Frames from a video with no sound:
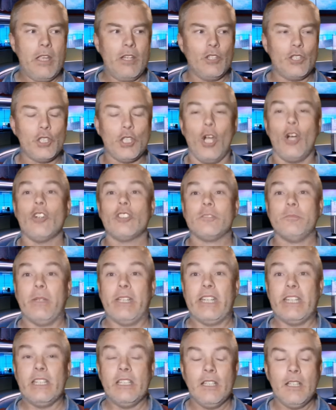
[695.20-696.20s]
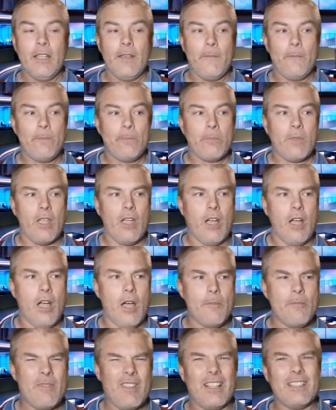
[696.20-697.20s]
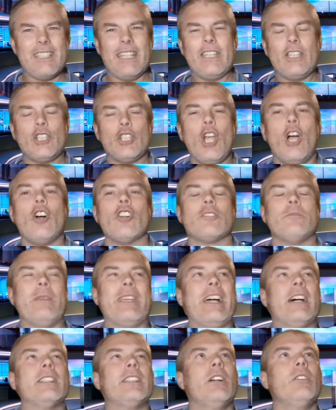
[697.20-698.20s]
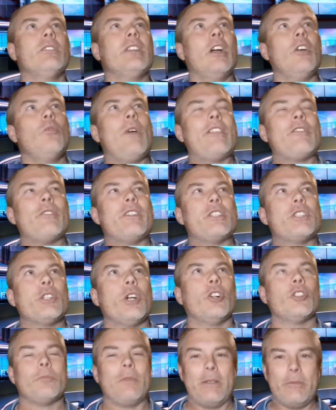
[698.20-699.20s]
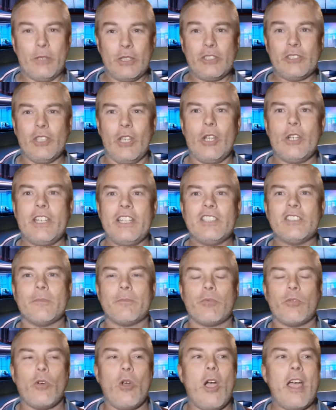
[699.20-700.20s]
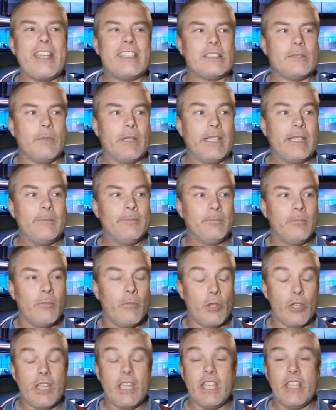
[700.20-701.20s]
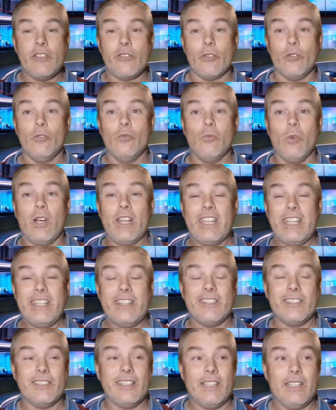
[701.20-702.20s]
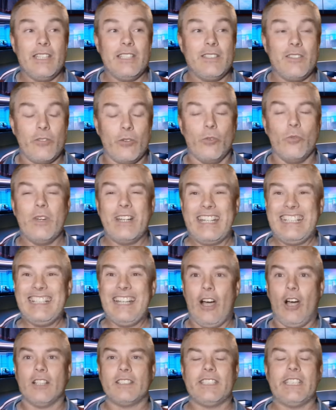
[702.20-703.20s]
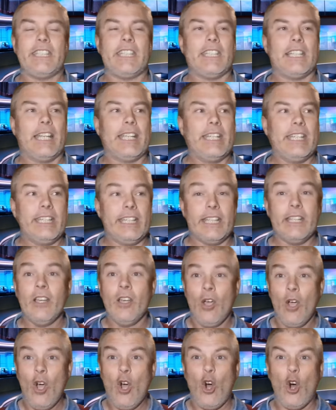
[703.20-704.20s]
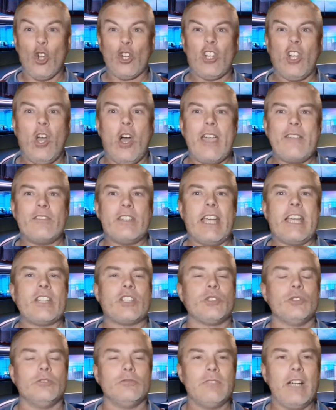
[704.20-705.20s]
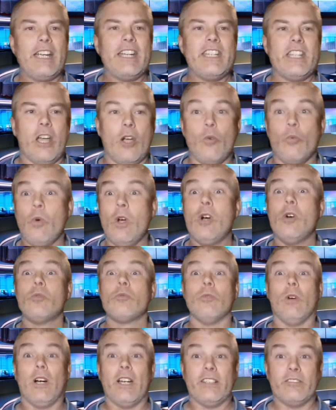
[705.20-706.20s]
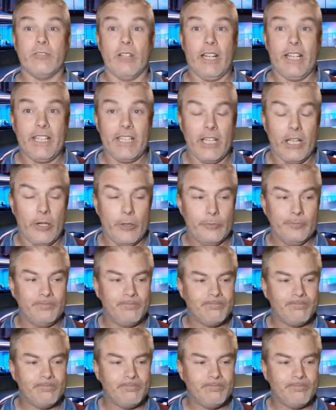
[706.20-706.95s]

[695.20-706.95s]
shocked me. I say shocked me, I don't know whether it shocked me, but it certainly surprised me that he thought what he thought, and he articulated it on live national radio, worldwide radio.